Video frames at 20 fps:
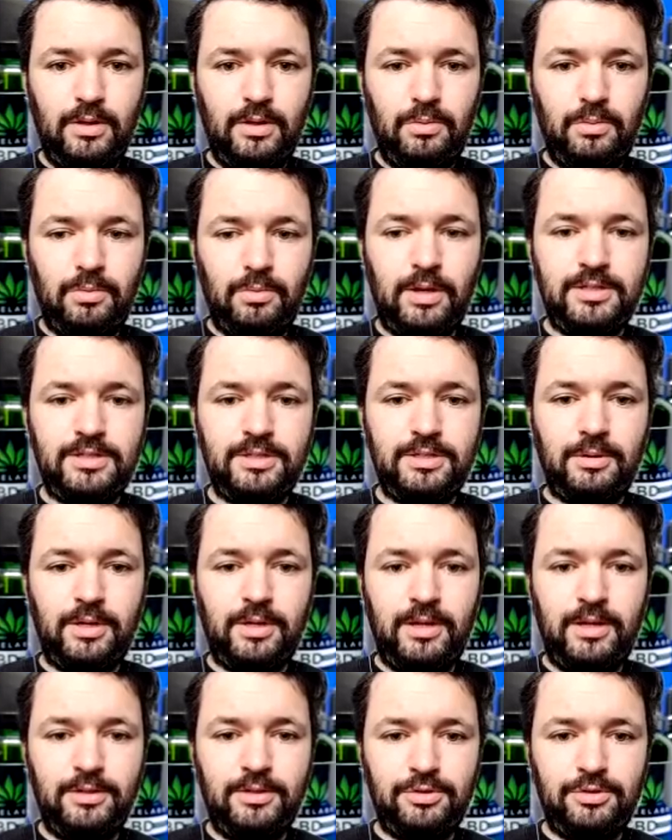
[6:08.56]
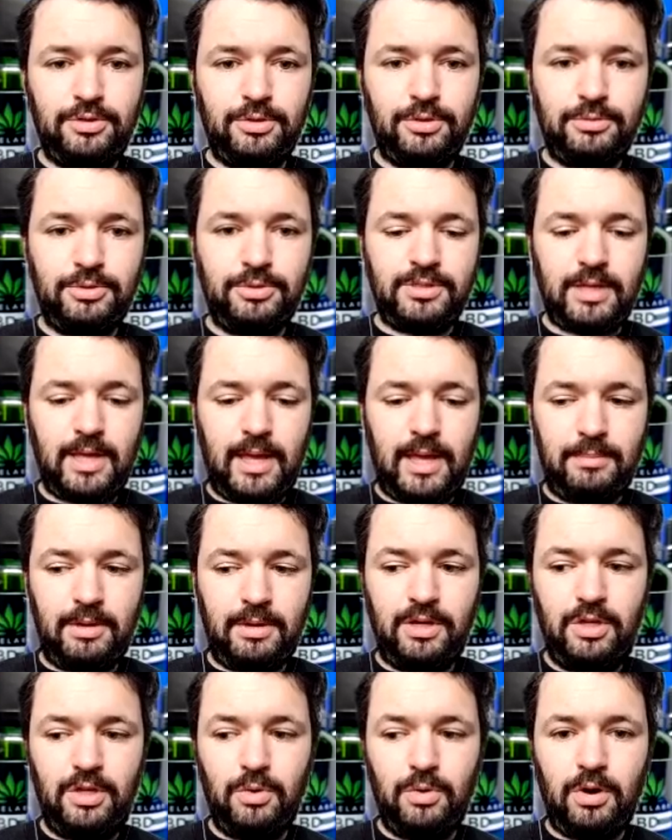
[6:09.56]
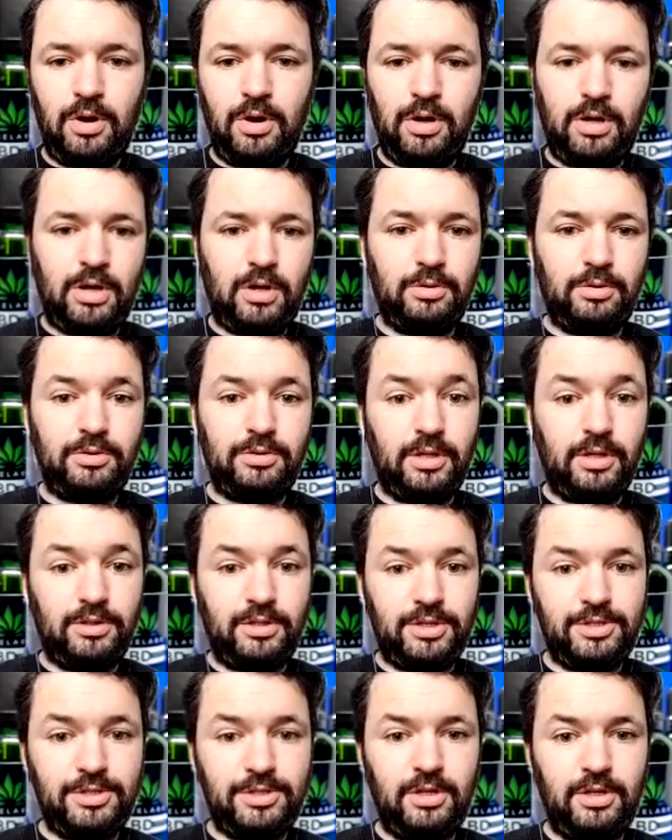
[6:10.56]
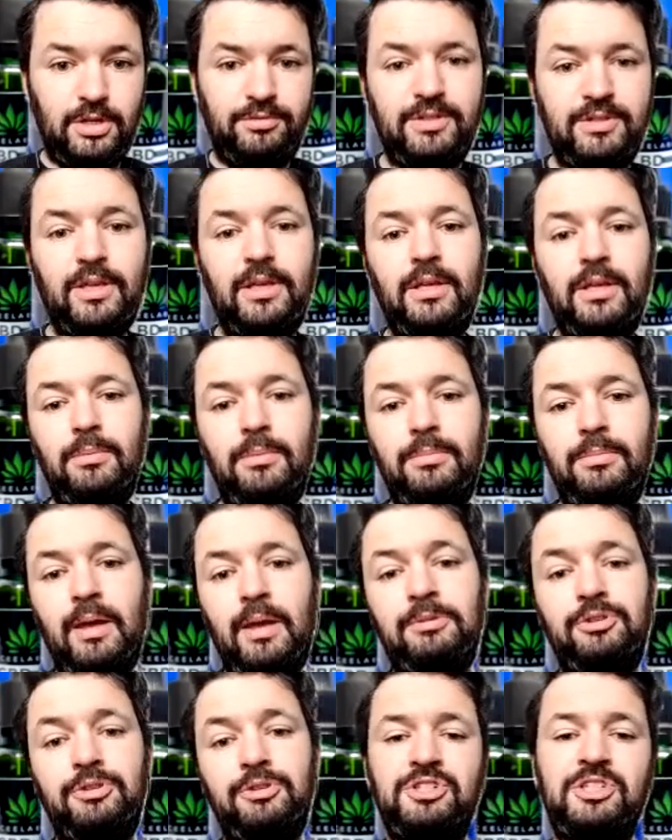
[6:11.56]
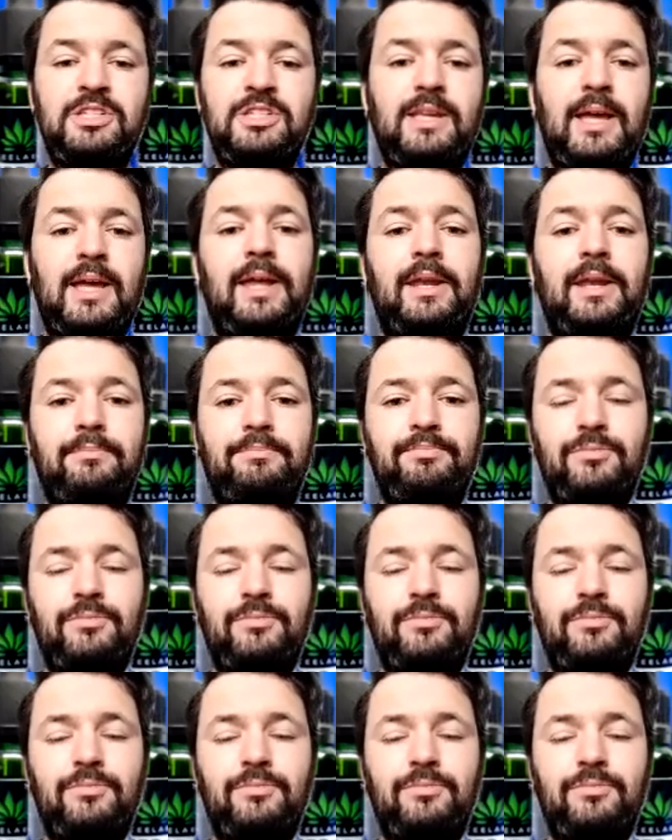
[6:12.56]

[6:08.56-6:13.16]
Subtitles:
also going to introduce a QR code on the side of it that you'll be able to just scan it.